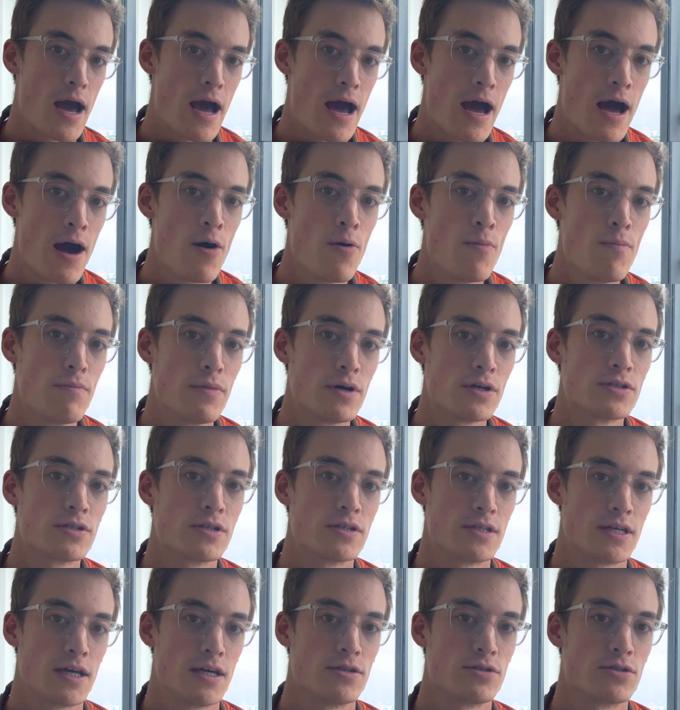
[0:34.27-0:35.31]
how much
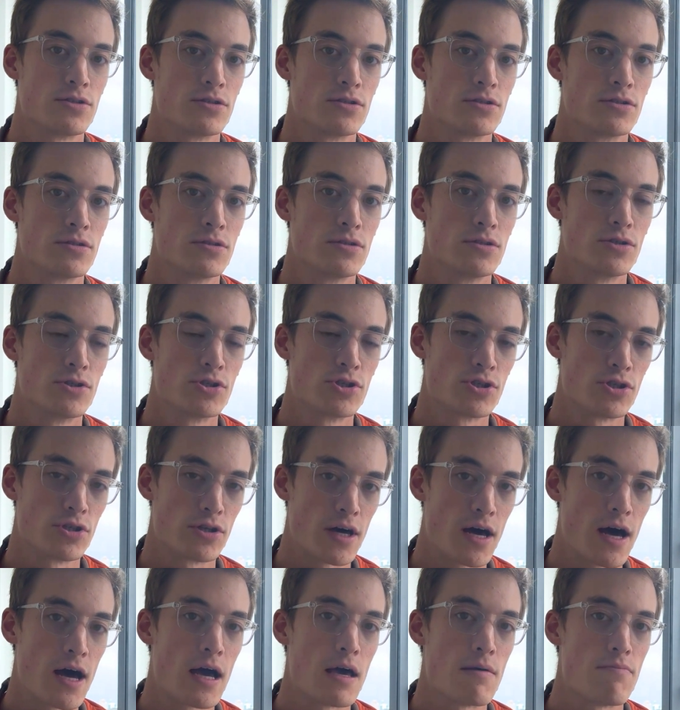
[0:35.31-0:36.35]
attention should
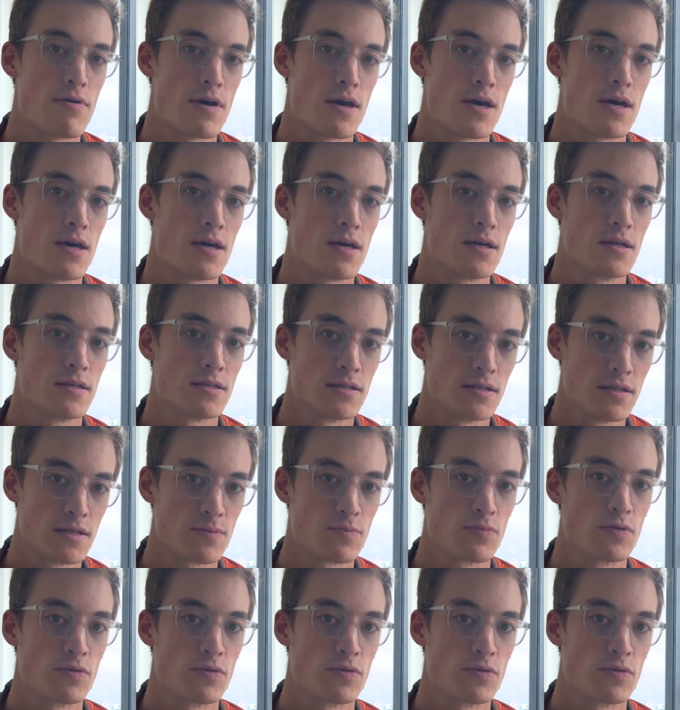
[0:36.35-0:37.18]
I pay to this